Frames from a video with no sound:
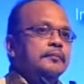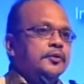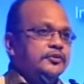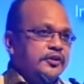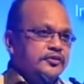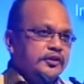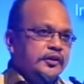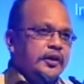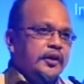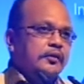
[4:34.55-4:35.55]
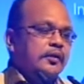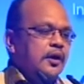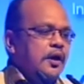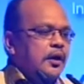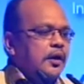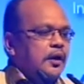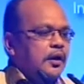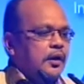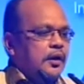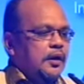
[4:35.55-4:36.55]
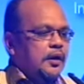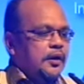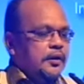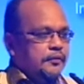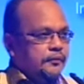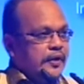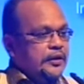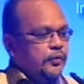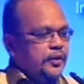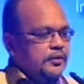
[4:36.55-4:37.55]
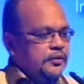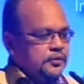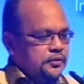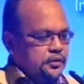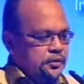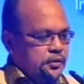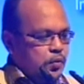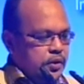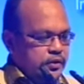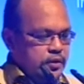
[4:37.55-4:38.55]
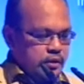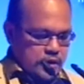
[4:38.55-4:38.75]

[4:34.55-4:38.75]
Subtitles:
processing and value-added work.